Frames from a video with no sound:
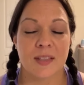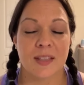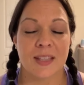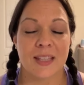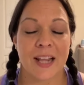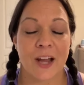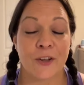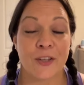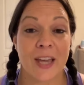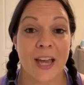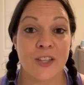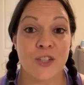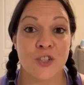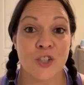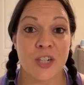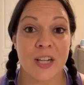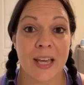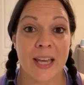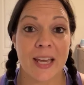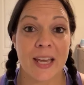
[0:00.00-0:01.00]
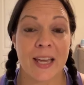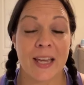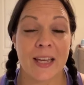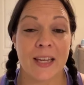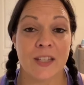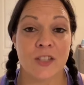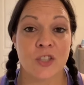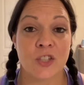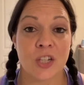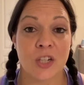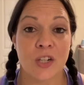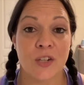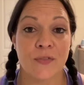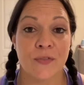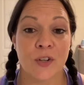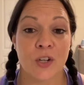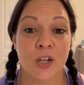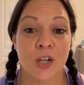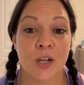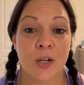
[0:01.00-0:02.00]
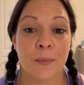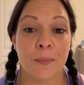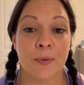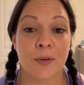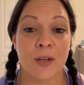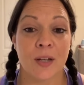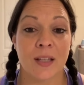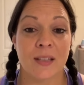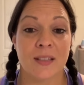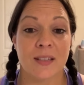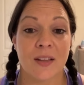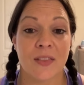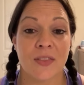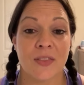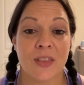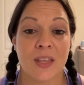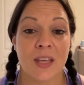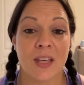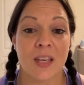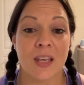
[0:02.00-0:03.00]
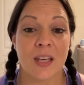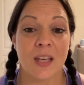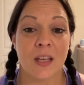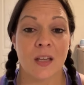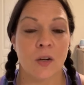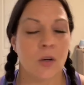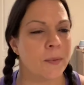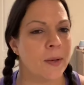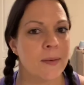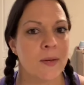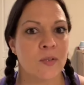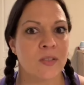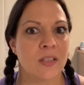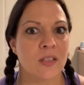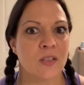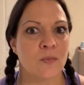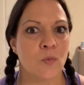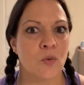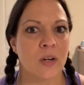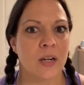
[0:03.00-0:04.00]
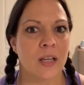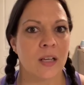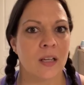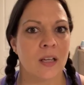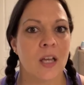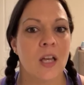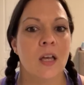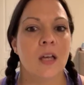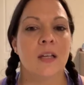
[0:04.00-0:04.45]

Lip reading: Now yesterday, Jennifer put or maybe it was this morning.